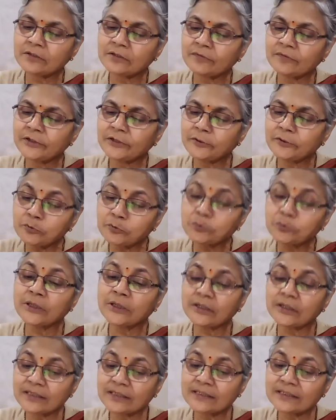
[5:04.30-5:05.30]
we do
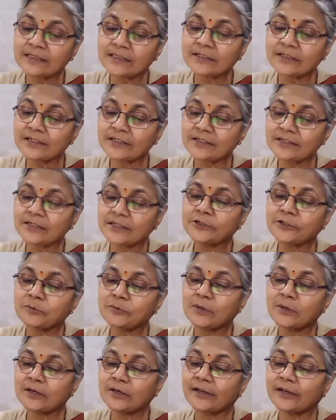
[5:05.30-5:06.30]
the research is just
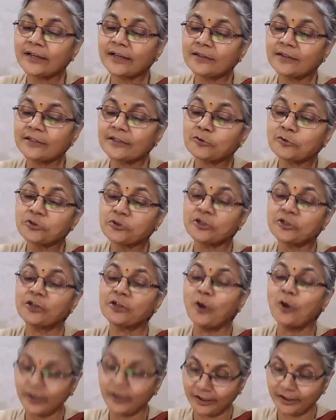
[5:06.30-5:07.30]
to undertake the social
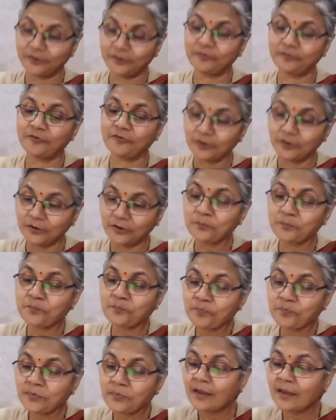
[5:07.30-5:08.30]
audit of law.
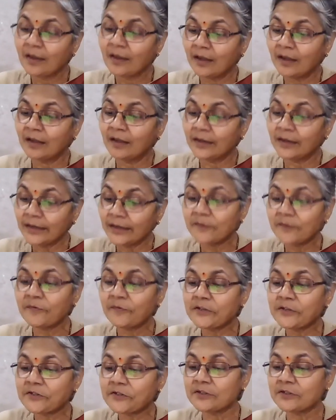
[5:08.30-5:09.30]
in
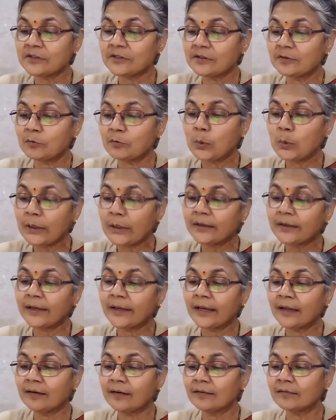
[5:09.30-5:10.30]
which one
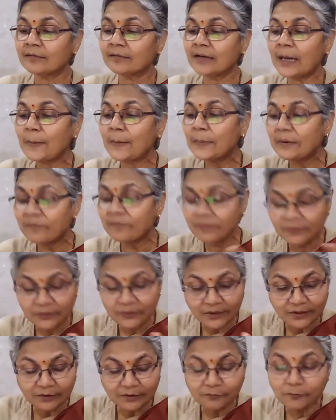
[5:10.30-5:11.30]
can come up with
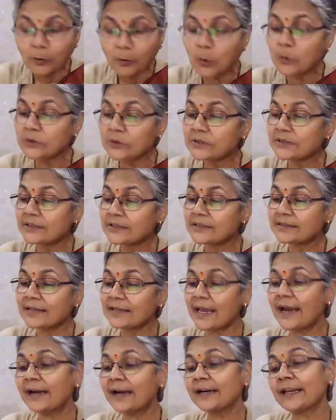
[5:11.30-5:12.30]
the forces
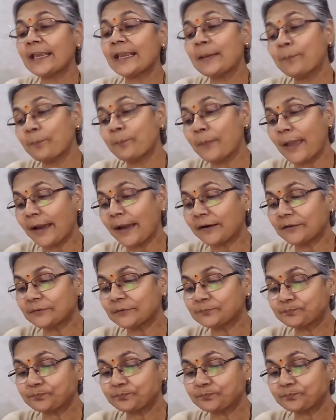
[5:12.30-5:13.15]
and impact.